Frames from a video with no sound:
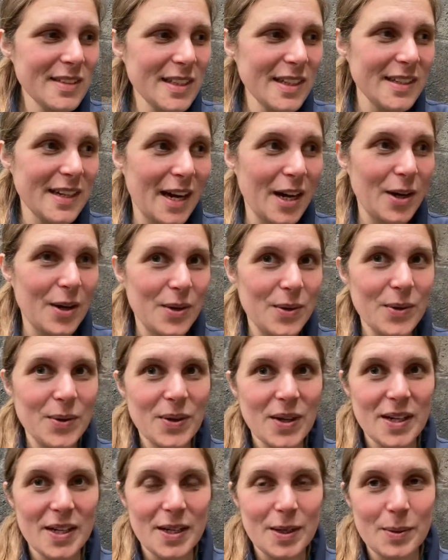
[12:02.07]
Now,
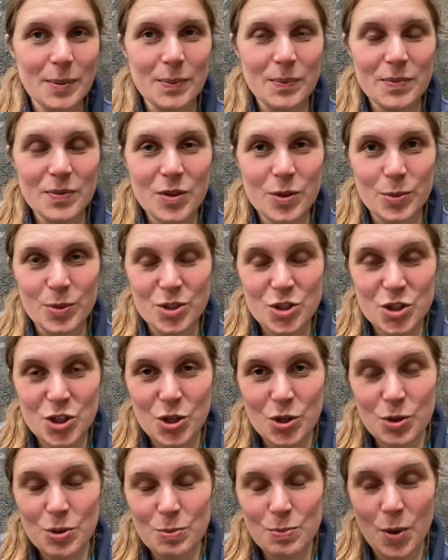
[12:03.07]
there was
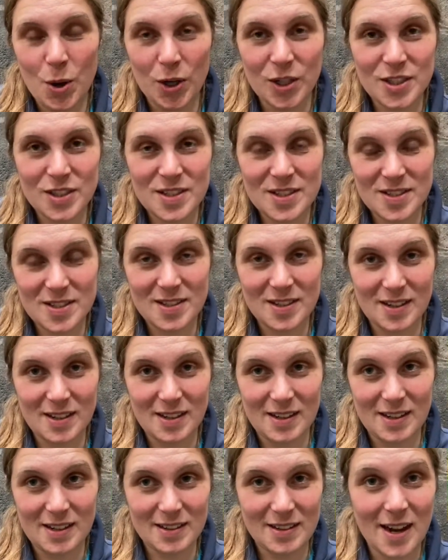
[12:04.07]
2 points
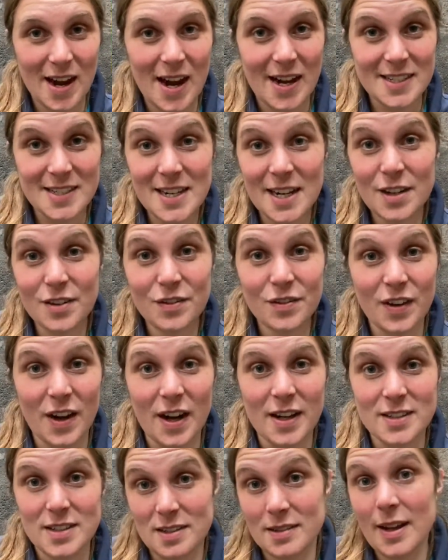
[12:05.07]

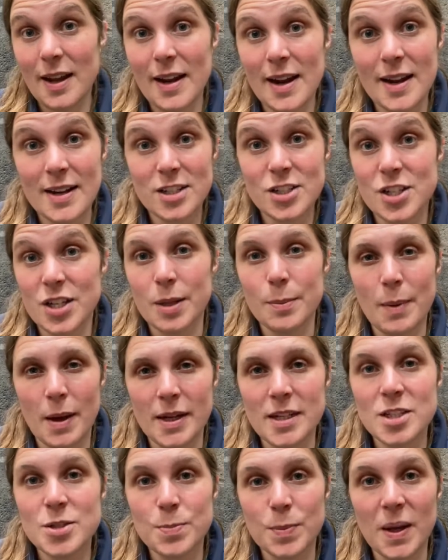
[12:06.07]
identified, and that actually
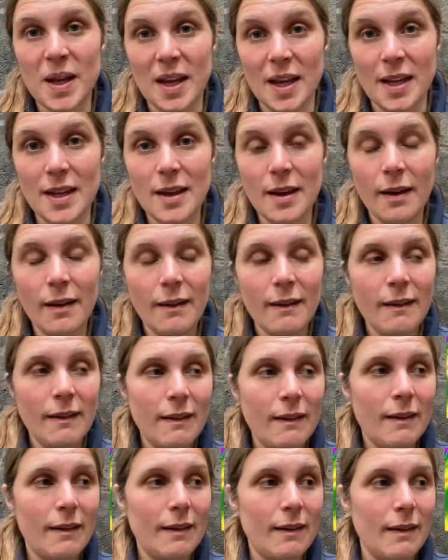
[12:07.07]
might be
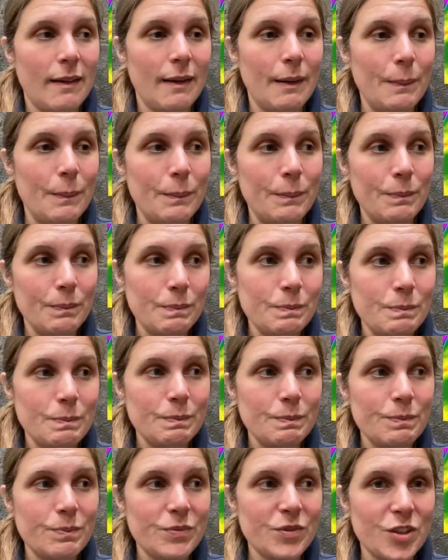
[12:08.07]

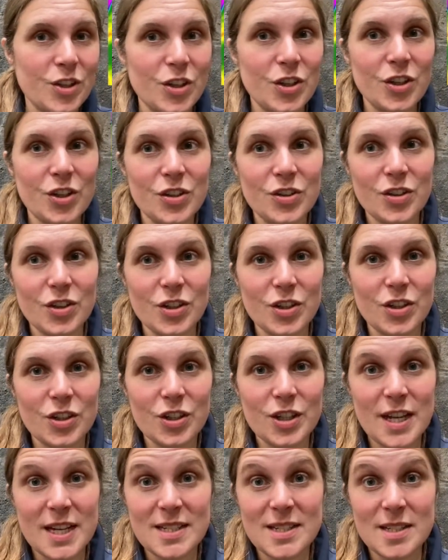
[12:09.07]
the
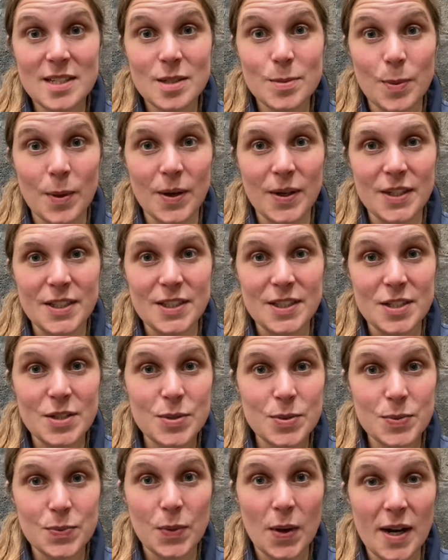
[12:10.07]
kissing
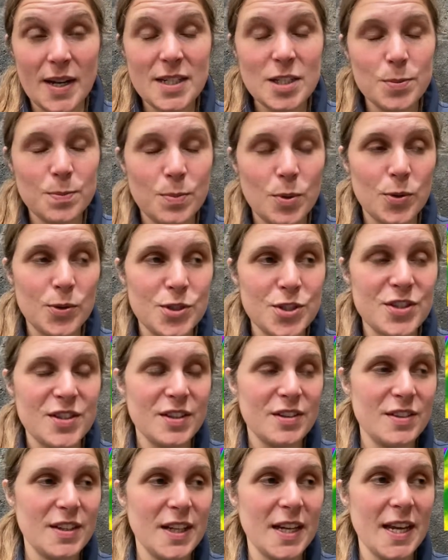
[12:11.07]
spines, right? But the
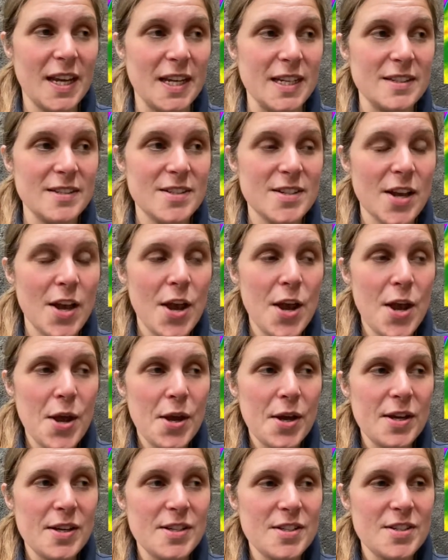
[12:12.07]
thing is
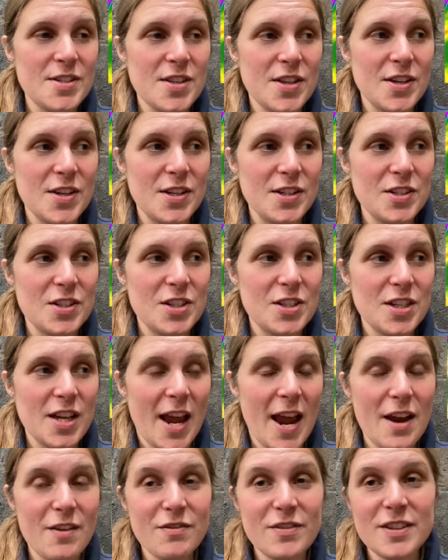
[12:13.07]
that
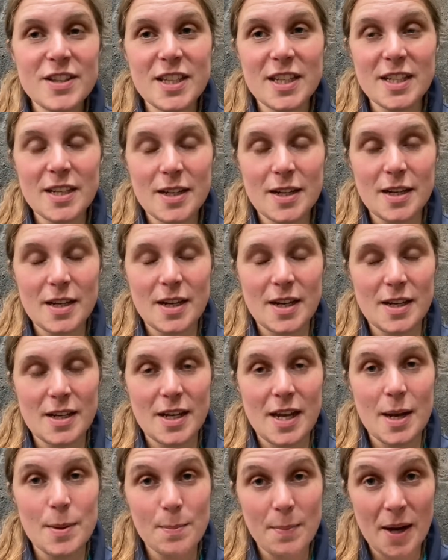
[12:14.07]
everything,
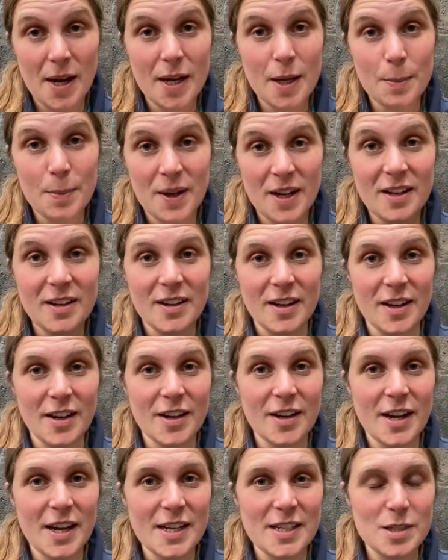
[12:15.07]
in my
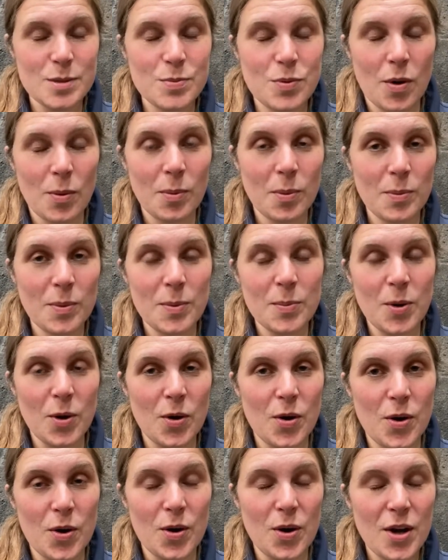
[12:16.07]
opinion, is probably
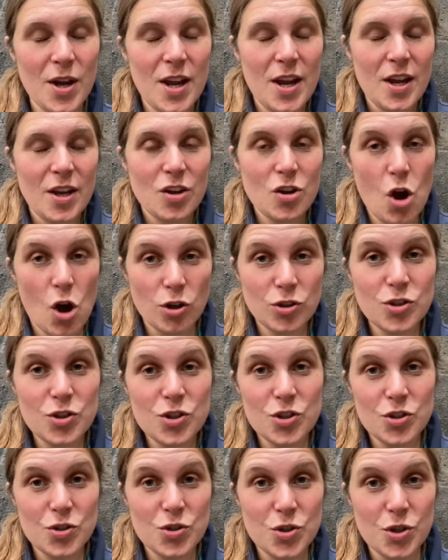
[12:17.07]
more
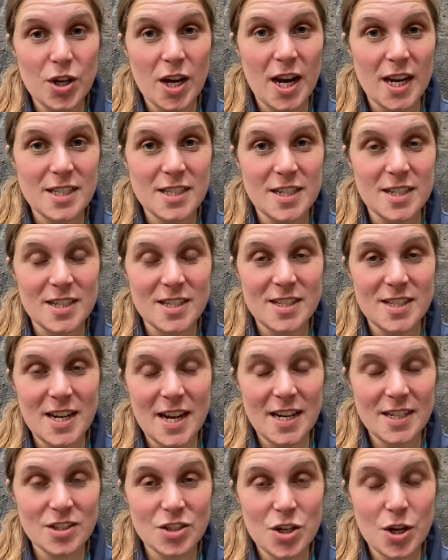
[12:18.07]
concentrated
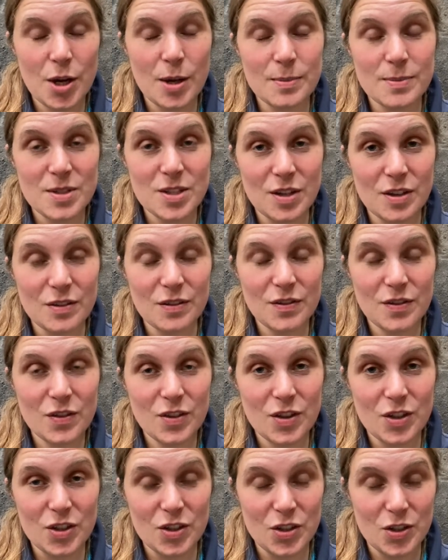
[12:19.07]
in terms of
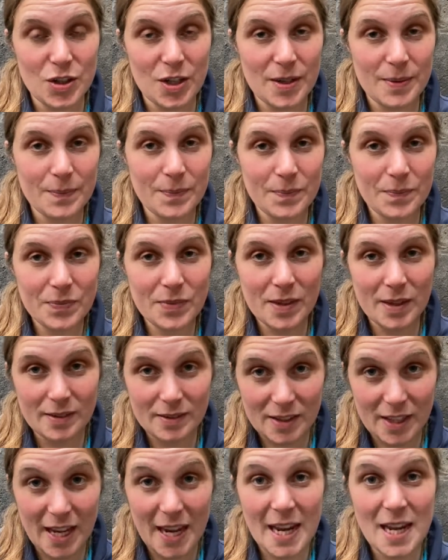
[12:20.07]
the
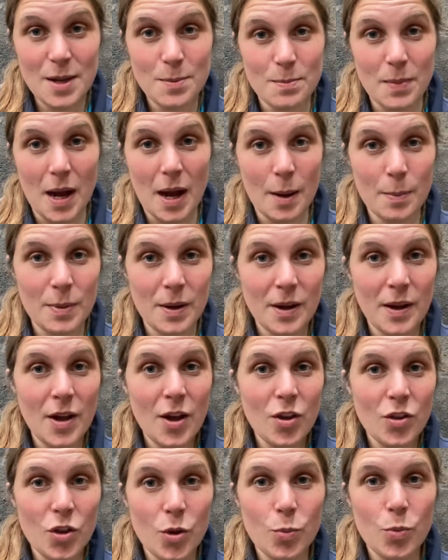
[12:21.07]
heat map
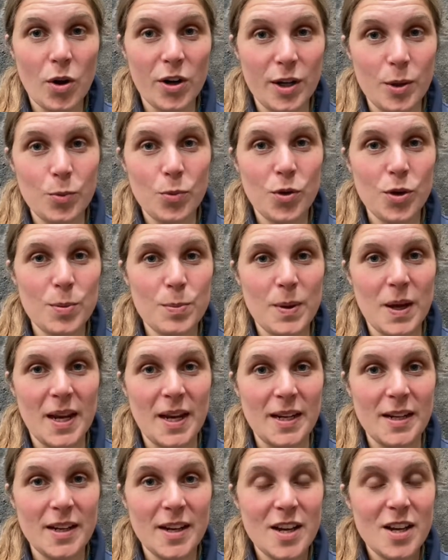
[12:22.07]
than what it would have
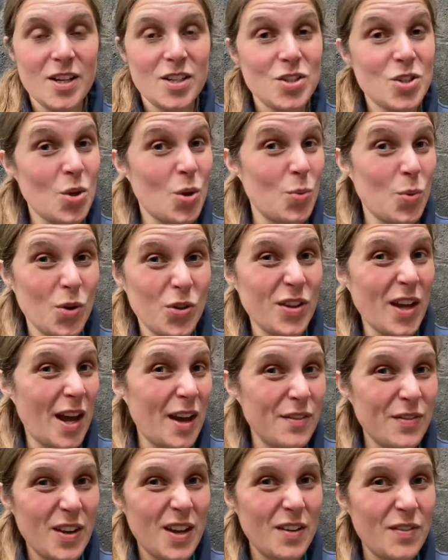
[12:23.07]
been. So would that
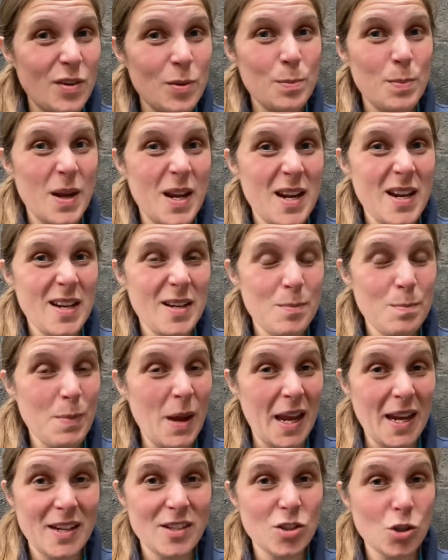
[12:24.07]
have even been
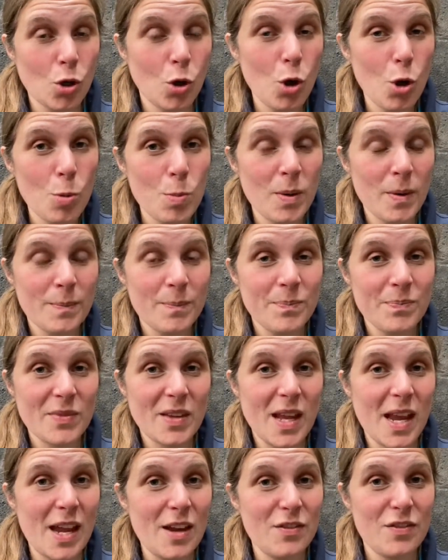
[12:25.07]
picked up
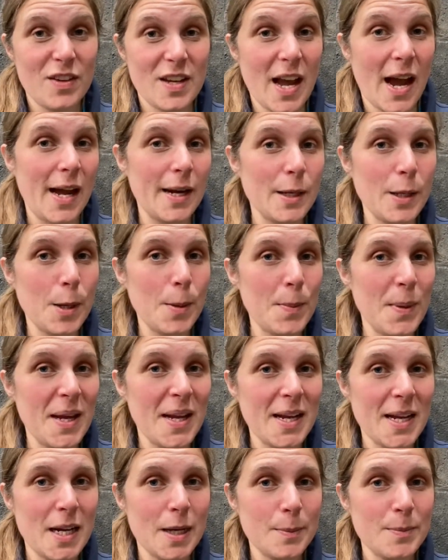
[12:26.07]
if he hadn't have
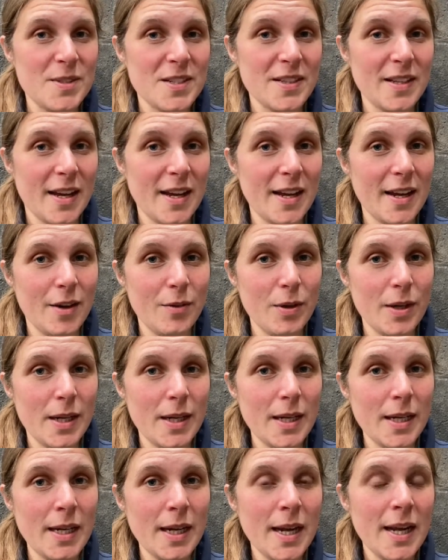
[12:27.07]
been clipped in that
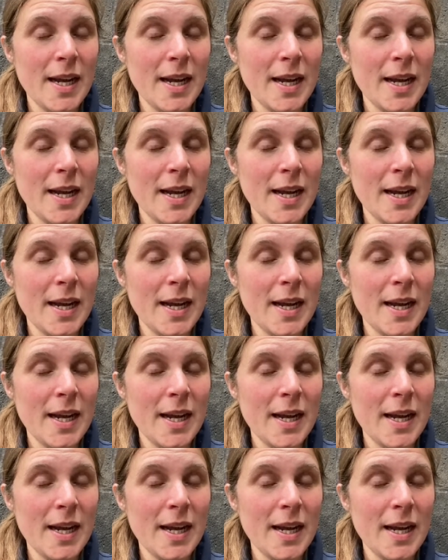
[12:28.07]
area?